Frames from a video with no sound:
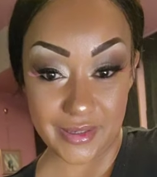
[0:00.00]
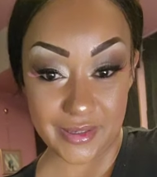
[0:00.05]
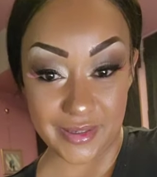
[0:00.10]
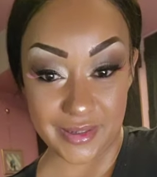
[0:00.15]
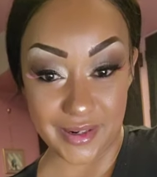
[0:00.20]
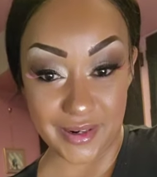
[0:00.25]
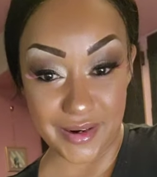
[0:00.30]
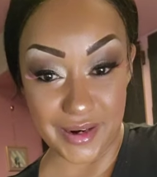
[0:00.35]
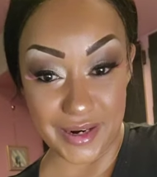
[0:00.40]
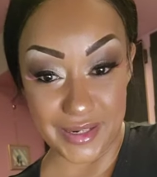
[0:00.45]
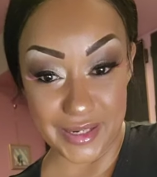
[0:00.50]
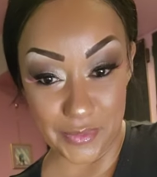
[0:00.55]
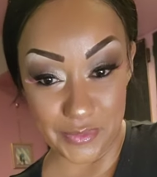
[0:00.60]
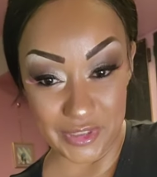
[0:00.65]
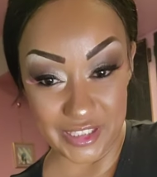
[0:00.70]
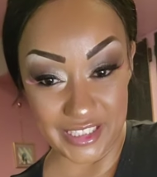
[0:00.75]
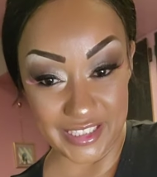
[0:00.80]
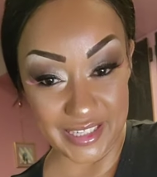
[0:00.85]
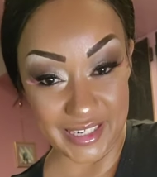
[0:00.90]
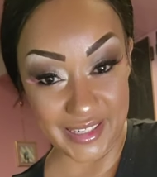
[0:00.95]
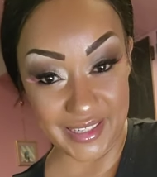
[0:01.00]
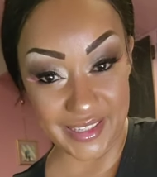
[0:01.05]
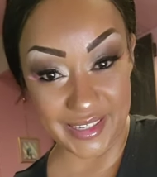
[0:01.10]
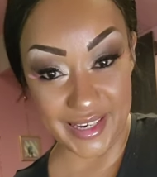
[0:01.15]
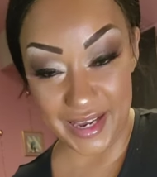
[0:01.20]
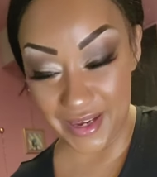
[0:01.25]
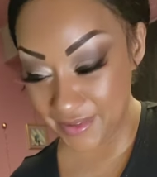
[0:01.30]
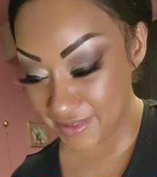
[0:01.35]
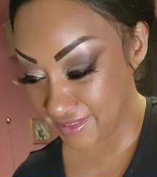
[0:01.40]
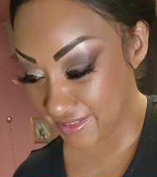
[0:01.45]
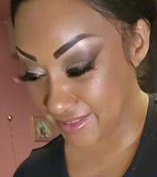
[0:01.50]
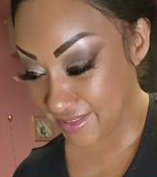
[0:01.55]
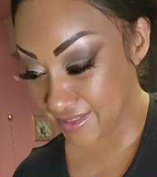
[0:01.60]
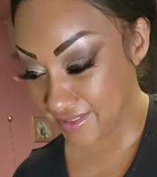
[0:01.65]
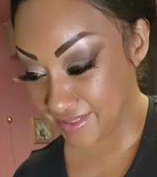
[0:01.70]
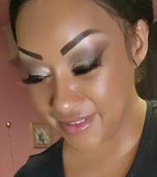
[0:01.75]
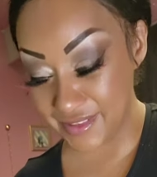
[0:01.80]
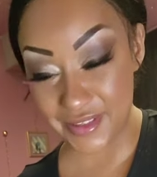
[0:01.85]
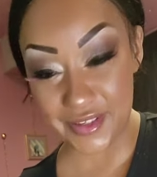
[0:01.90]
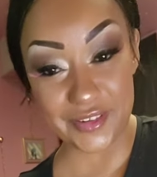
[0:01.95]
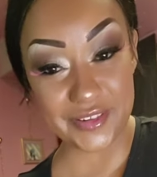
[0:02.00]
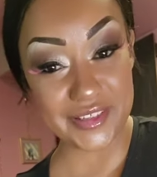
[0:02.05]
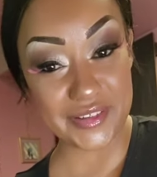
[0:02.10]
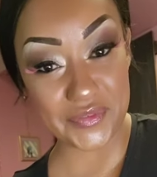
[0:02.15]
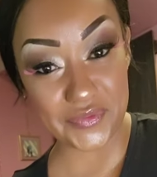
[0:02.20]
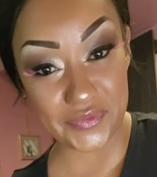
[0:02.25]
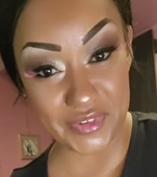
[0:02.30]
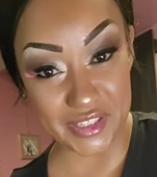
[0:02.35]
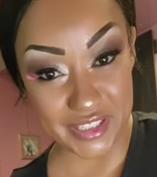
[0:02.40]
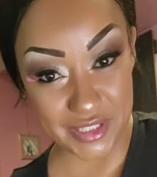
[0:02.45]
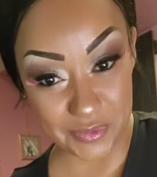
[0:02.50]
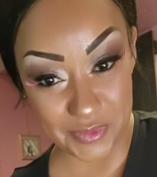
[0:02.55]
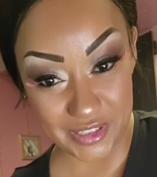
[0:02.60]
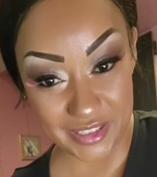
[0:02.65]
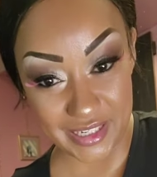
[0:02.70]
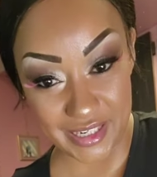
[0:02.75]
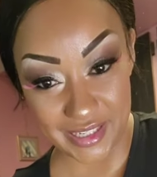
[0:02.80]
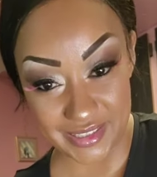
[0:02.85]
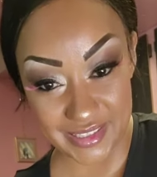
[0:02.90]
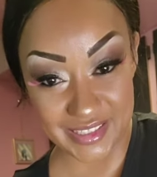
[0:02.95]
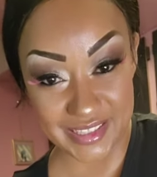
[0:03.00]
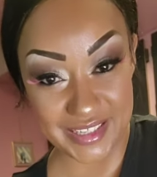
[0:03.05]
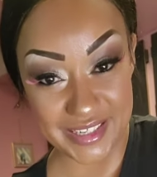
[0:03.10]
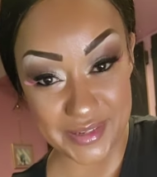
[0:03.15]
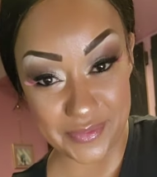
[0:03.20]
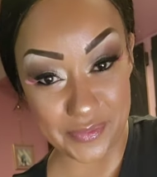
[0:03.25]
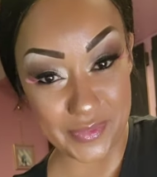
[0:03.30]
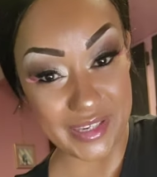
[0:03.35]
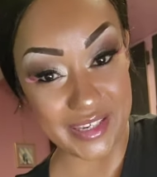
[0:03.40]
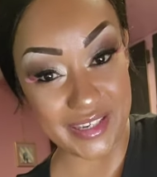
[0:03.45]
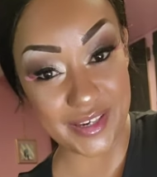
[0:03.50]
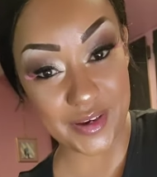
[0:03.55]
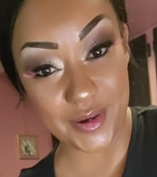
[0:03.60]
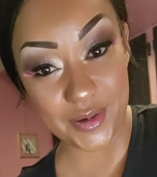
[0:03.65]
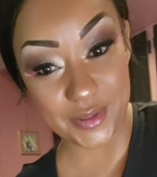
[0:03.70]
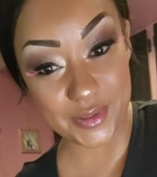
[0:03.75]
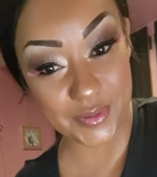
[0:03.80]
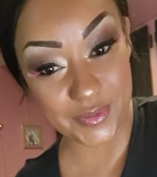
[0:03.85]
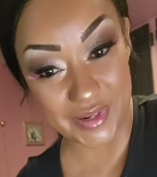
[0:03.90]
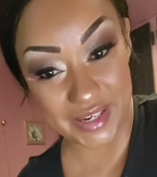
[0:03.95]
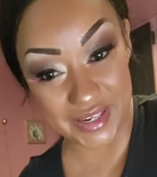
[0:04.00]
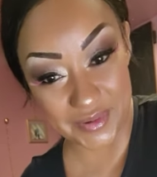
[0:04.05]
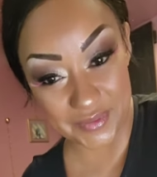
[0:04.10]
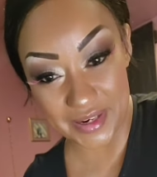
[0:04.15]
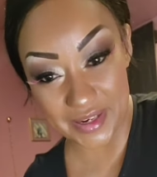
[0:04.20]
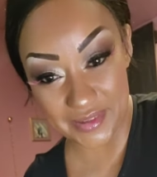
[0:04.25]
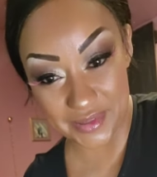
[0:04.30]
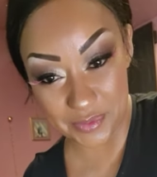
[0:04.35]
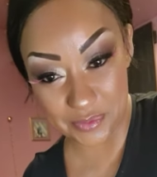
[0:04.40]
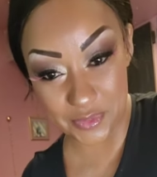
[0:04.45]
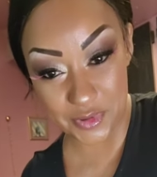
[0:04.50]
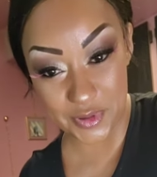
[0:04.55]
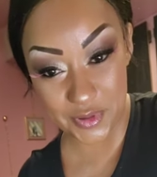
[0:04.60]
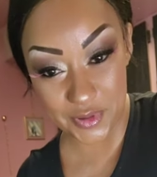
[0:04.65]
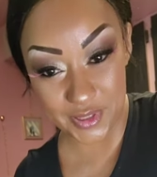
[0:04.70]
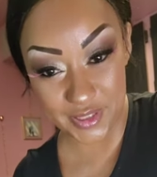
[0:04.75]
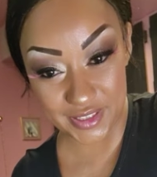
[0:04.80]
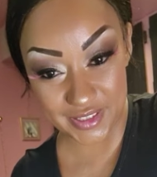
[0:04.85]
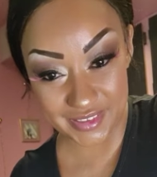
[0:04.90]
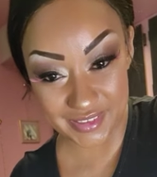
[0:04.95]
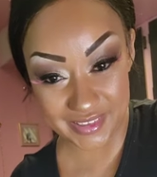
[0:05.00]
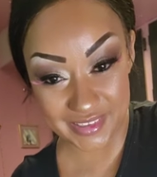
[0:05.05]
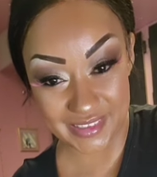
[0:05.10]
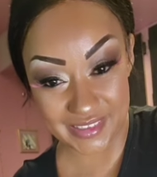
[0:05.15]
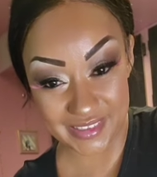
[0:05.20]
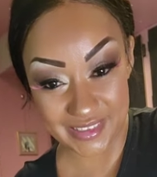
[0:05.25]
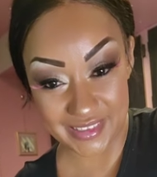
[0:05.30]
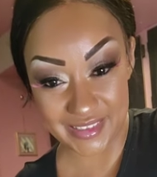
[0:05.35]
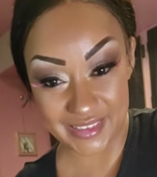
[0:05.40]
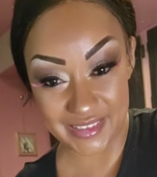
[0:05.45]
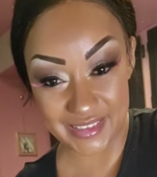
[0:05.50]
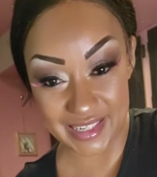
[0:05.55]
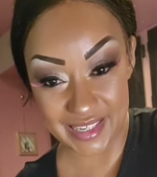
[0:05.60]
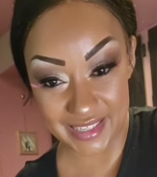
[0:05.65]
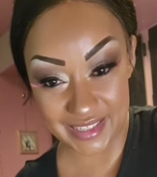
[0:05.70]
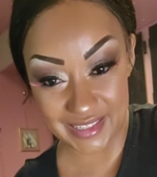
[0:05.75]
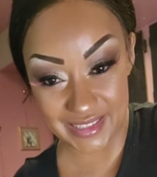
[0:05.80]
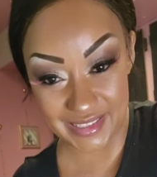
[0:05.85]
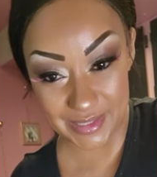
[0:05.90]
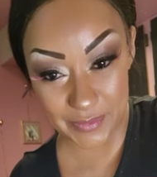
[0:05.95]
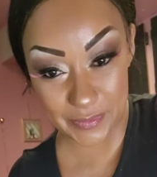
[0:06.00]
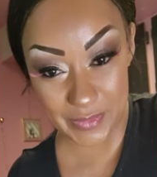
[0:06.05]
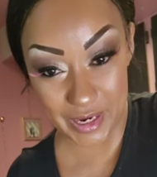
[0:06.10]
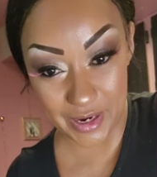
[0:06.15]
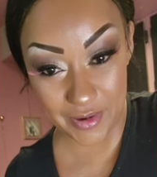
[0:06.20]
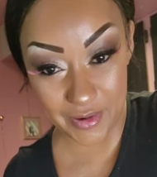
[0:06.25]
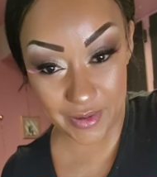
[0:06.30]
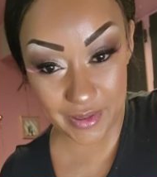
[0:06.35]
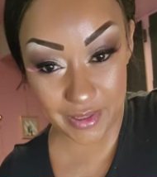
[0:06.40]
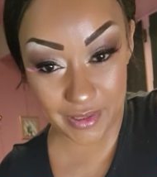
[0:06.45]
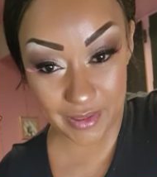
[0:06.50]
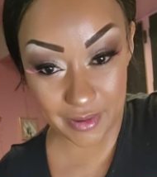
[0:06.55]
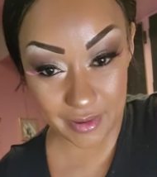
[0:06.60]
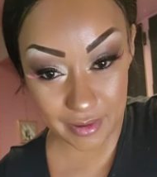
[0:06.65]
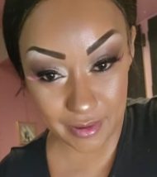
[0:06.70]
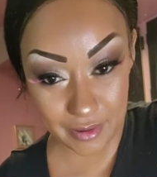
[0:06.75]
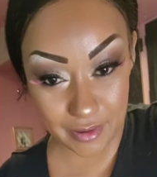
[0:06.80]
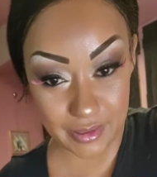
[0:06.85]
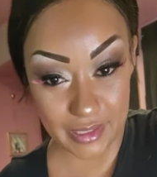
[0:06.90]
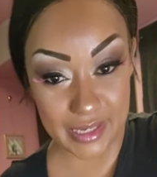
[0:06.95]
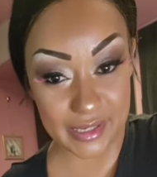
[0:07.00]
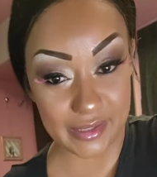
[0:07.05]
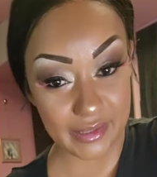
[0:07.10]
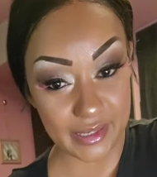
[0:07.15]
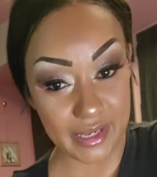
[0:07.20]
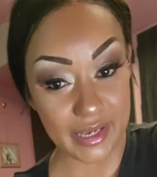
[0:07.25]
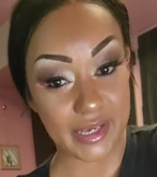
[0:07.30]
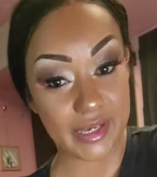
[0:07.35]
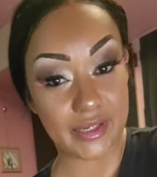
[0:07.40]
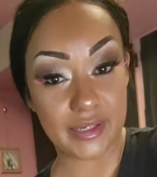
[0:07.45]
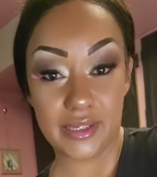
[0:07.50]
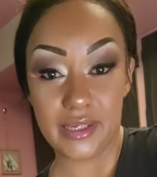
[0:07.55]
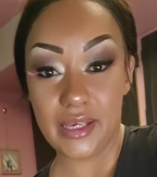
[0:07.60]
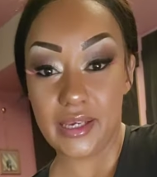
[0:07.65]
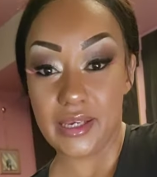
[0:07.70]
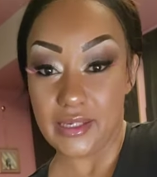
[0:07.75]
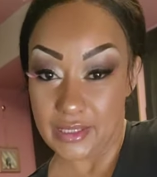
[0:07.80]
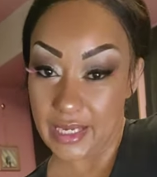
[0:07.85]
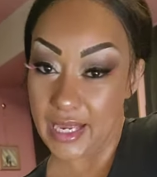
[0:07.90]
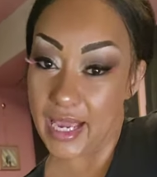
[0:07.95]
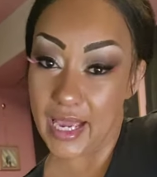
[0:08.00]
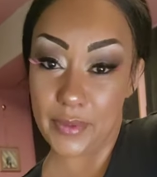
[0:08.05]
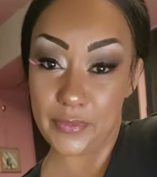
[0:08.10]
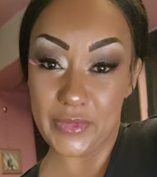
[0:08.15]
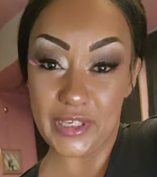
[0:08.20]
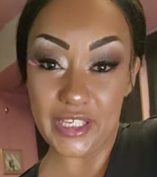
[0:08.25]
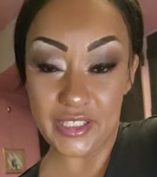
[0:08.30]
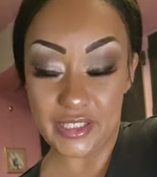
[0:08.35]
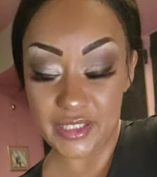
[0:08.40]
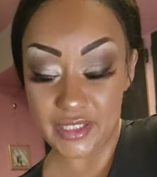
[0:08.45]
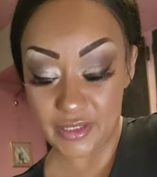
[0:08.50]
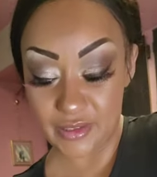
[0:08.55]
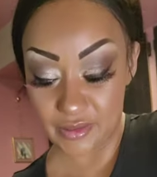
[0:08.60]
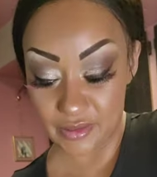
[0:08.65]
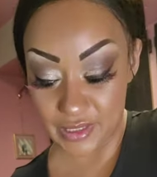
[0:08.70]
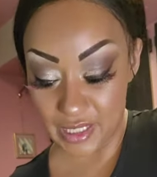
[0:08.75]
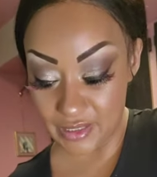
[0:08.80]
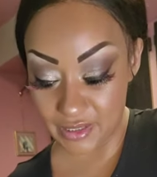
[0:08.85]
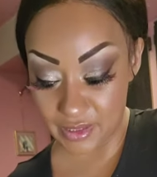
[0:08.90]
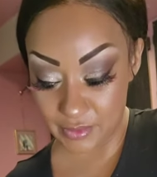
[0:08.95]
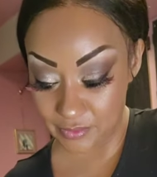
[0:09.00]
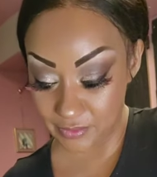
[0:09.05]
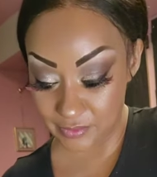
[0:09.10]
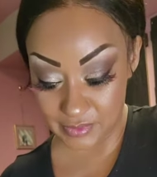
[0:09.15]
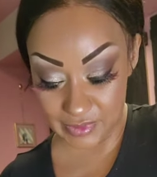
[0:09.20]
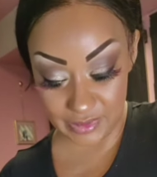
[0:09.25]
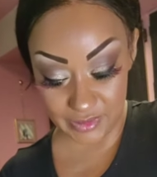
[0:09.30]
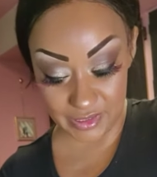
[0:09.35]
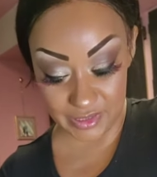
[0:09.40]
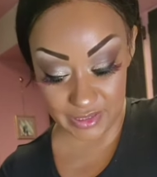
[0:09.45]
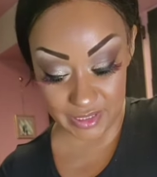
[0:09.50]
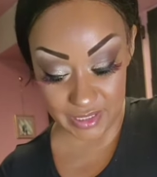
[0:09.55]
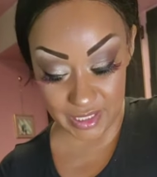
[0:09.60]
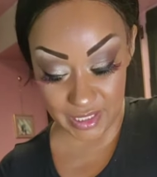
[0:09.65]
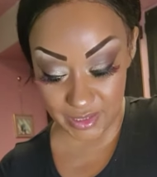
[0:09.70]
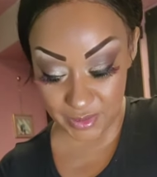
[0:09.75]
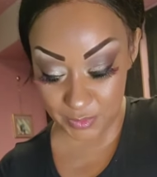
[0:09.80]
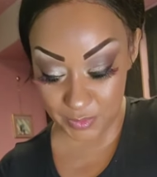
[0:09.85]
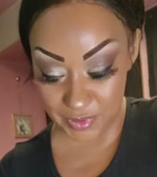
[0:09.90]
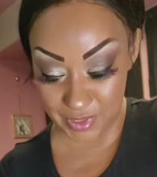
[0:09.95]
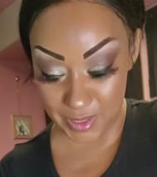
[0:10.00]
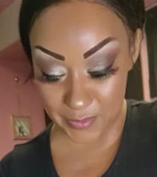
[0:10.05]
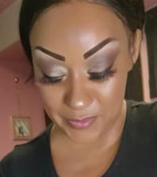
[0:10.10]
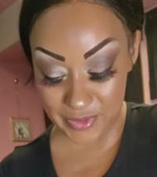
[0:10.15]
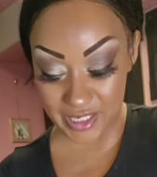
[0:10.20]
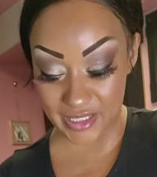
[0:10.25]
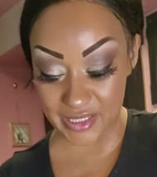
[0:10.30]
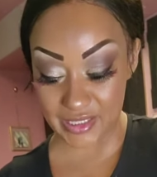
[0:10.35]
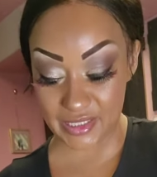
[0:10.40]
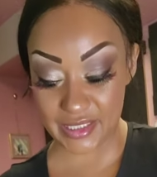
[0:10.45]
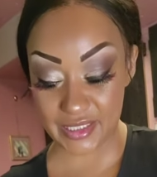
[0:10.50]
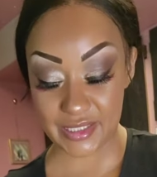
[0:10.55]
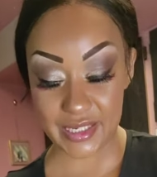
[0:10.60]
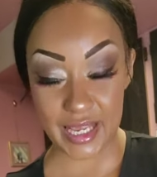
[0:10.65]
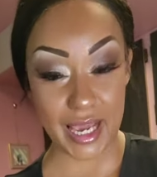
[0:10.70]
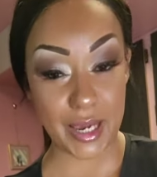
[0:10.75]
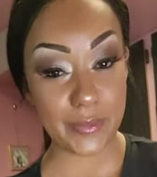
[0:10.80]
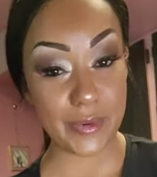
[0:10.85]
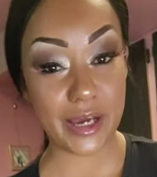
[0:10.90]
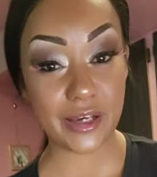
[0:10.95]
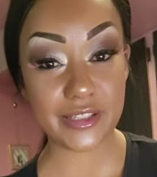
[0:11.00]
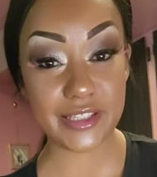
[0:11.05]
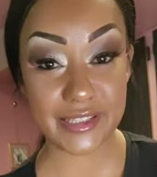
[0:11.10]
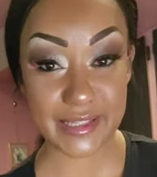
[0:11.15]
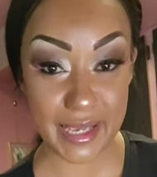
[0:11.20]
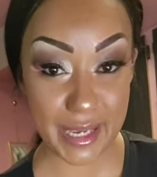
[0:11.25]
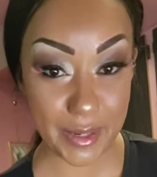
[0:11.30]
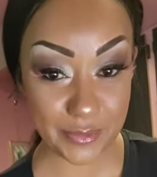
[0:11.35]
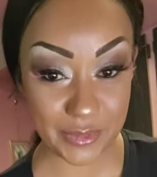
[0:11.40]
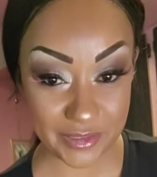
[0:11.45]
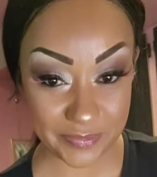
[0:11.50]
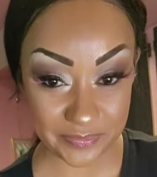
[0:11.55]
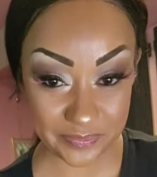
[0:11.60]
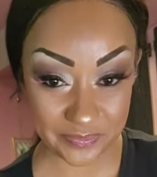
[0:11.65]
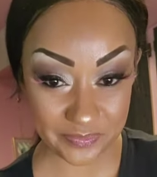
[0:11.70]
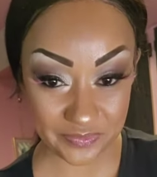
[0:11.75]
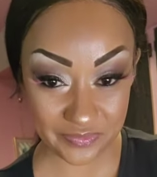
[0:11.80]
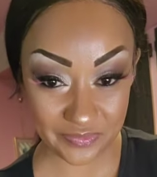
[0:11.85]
All right, I'm gonna check it out then. You're gonna convince me not to eat meat all the way around the board. Steak is about all I like. Yeah, me too. That's what I'm eating. How about salmon?